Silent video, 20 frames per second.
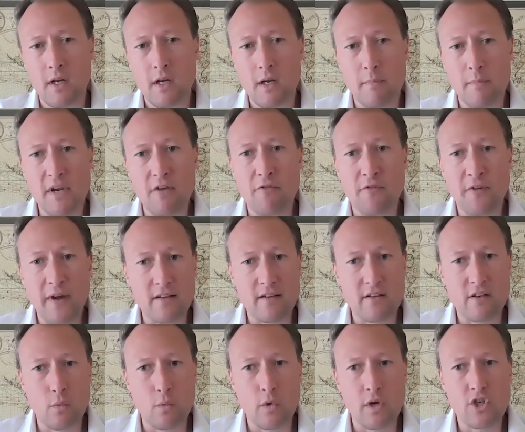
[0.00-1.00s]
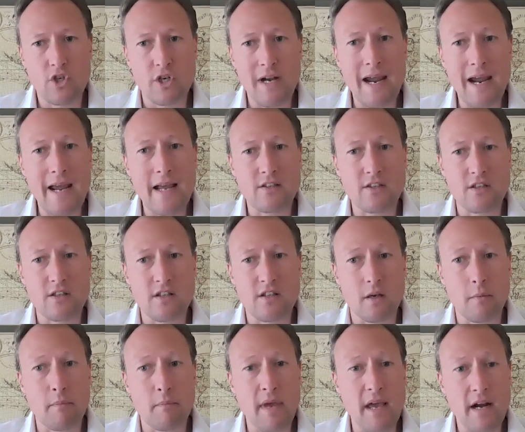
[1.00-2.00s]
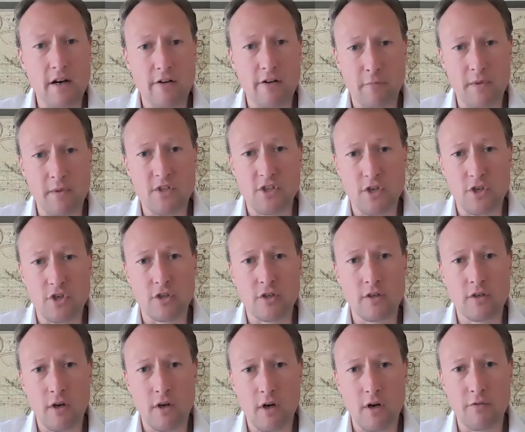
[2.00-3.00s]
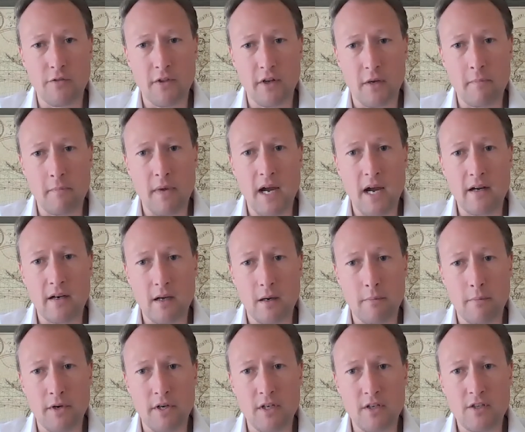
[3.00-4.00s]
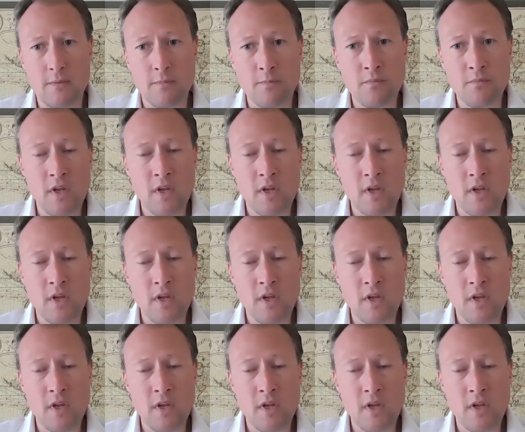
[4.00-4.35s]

uh, be a factor which enhances the competitive position of the combined companies.